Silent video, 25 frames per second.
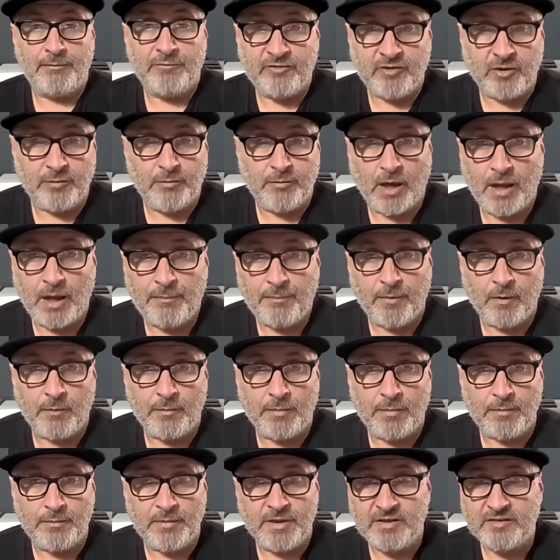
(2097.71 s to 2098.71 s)
So my
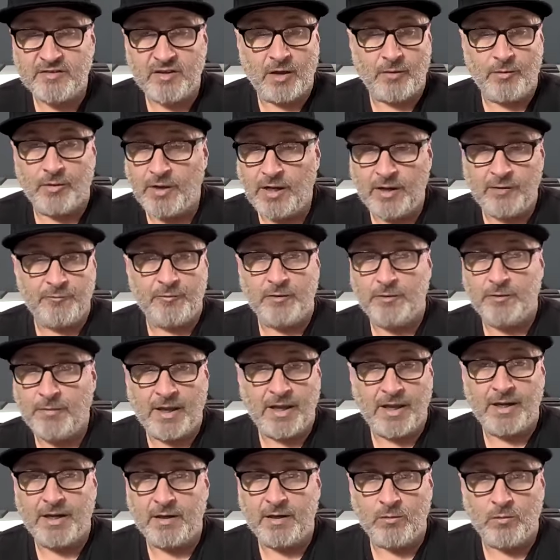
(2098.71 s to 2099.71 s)
problem is I want every
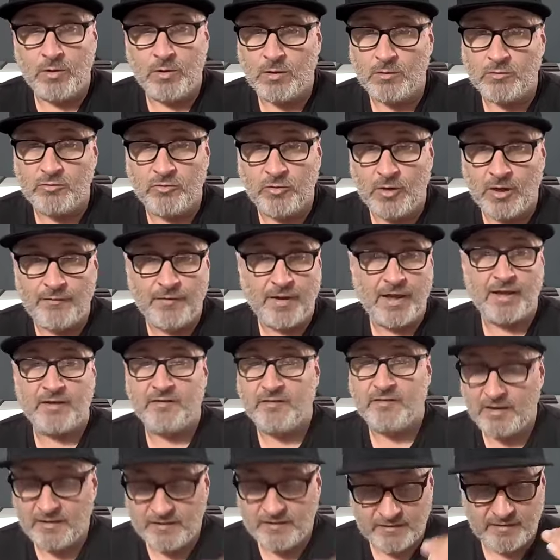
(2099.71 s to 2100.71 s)
man in the world to have
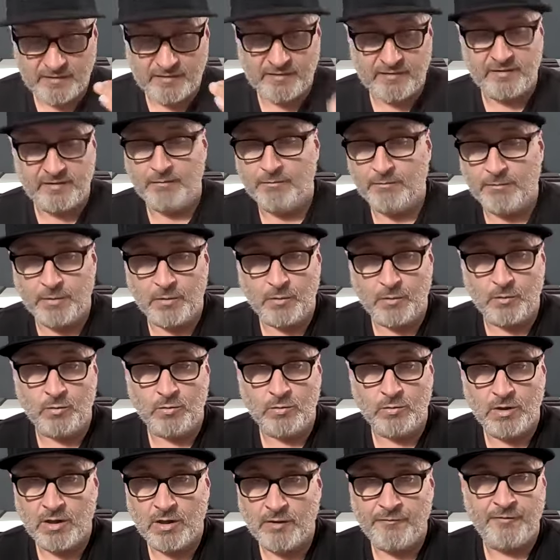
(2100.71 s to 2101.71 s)
access to simple,
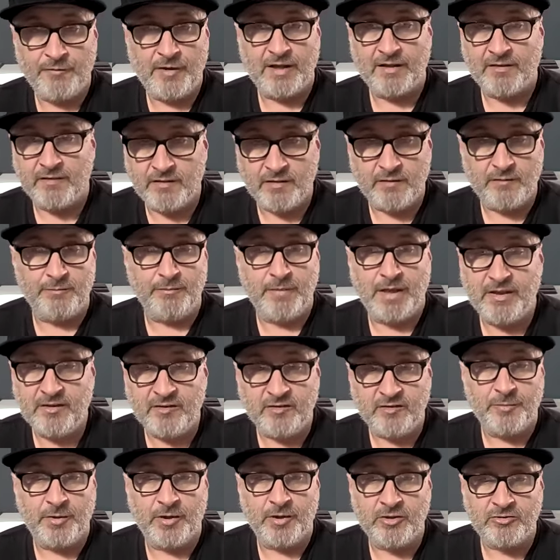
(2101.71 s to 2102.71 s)
effective
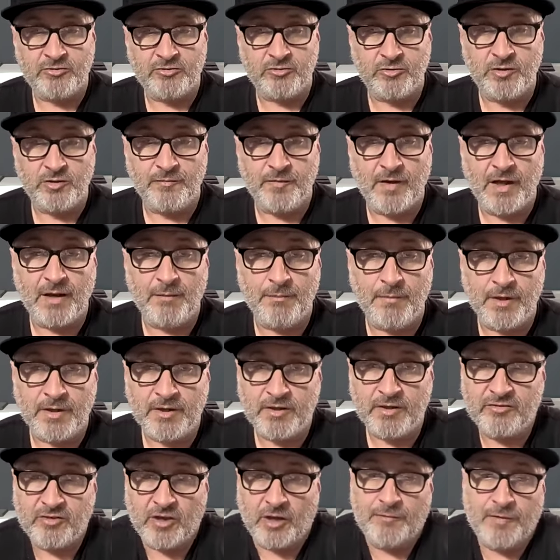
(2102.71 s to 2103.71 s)
men's personal development,
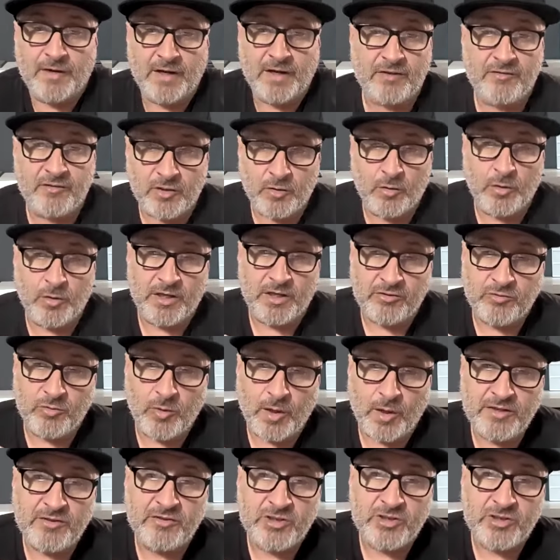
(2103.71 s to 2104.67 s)
because I think that's the quickest way to